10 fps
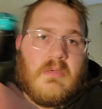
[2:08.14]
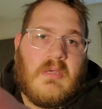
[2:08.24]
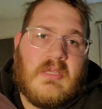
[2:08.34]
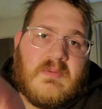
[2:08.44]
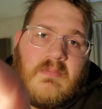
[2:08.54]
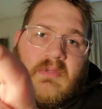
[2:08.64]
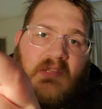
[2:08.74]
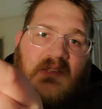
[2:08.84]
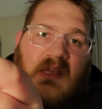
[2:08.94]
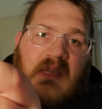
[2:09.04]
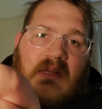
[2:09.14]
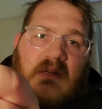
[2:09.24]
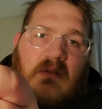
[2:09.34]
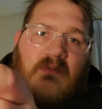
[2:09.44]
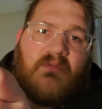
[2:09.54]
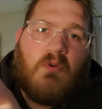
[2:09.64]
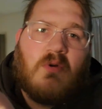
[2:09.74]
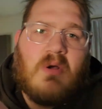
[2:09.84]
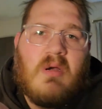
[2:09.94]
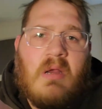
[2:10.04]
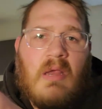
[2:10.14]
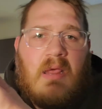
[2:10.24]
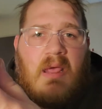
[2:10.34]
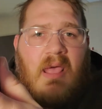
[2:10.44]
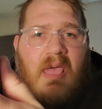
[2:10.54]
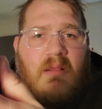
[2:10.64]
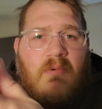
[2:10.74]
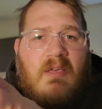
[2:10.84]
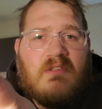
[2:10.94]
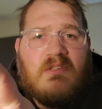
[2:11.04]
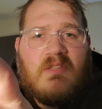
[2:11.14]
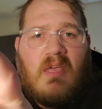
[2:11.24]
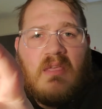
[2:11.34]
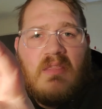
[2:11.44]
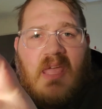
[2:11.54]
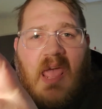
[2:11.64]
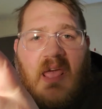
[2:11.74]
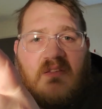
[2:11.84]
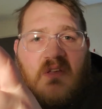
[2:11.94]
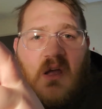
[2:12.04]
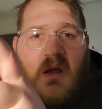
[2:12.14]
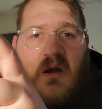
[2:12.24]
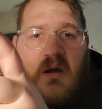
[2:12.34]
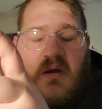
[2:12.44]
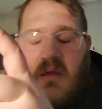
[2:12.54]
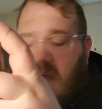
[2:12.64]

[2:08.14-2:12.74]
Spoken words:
it's designed for atomizers like the Asgard,